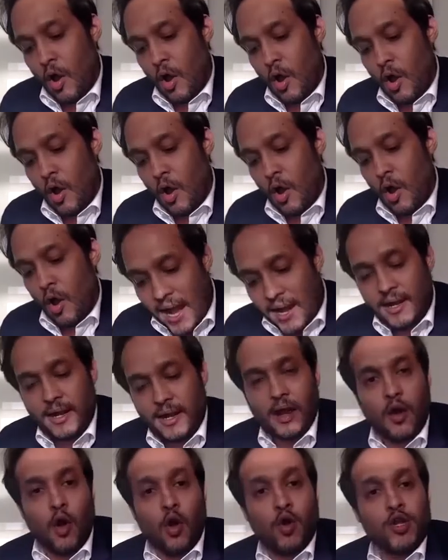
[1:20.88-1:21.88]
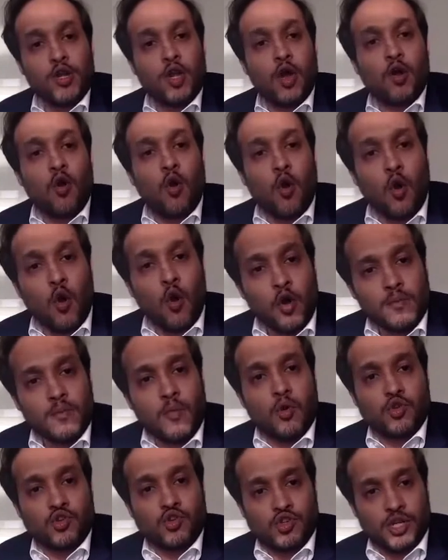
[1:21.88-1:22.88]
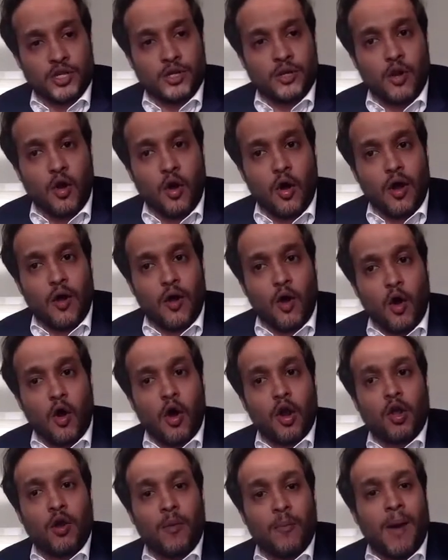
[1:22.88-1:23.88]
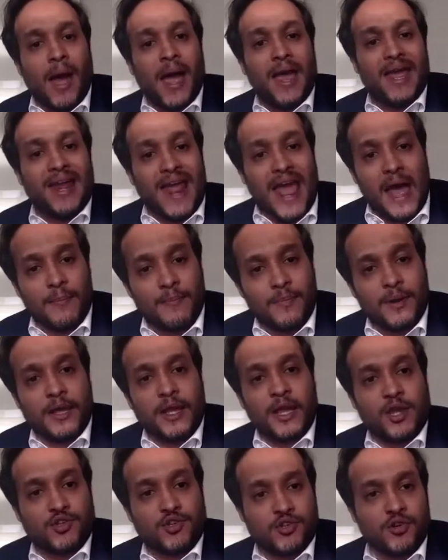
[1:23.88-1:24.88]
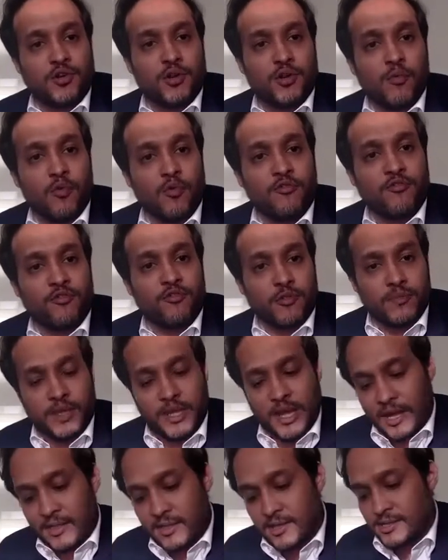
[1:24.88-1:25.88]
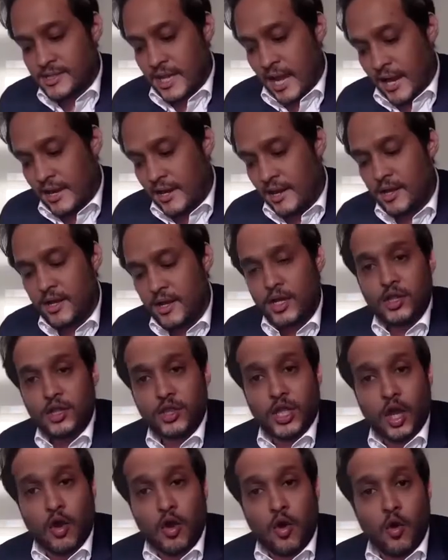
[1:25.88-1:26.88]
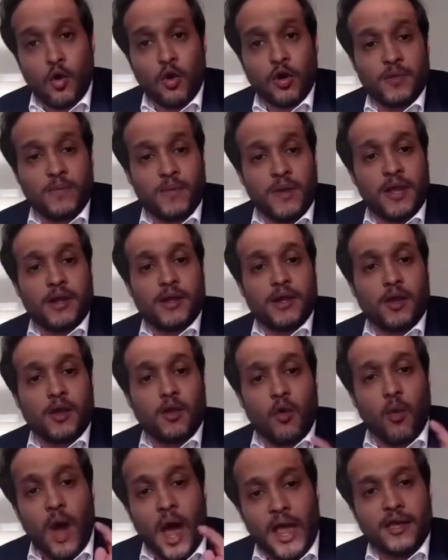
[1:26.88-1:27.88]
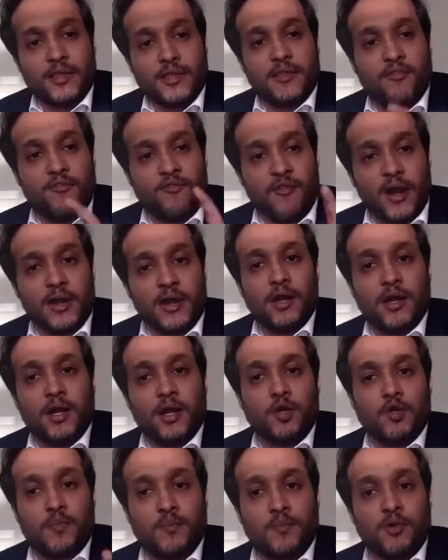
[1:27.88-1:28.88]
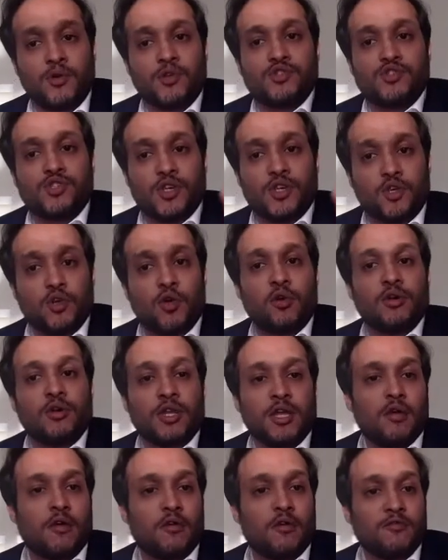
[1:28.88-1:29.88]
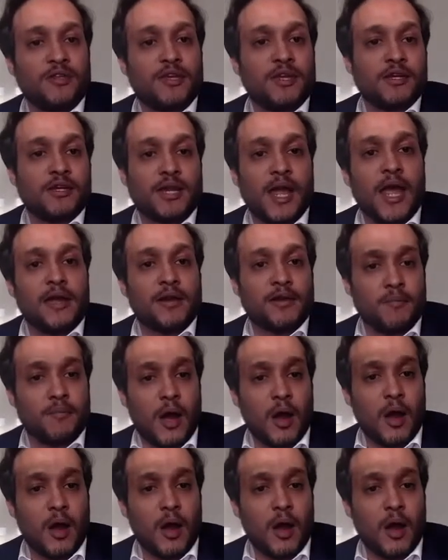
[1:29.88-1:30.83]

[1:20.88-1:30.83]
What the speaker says: and on your own motion or by an application removed from the other side, the court may require the funder to put security of the entire amount.